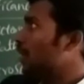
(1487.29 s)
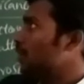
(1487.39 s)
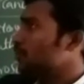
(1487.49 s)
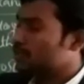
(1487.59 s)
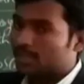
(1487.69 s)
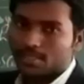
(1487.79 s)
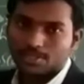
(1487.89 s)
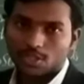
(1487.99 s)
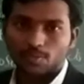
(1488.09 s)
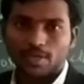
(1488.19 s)
dual
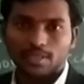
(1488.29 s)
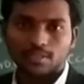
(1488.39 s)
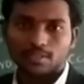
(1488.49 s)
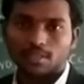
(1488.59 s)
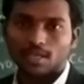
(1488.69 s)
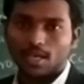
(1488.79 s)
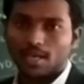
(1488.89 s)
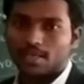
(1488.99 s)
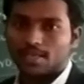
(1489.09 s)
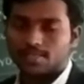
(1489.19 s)
nature of matter
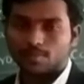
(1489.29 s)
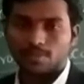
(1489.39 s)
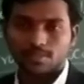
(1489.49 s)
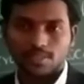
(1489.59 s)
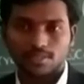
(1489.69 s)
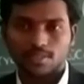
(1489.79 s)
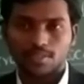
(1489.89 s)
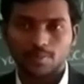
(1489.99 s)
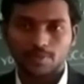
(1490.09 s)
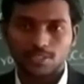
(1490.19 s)
and Heisenberg's
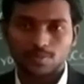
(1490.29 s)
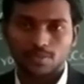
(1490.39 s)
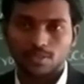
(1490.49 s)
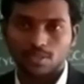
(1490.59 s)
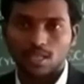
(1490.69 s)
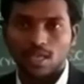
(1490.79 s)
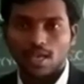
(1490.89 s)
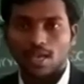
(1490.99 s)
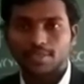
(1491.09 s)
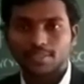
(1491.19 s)
uncertainty principle,
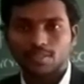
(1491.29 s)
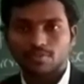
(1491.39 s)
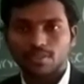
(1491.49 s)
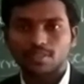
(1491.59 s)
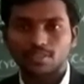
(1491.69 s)
had given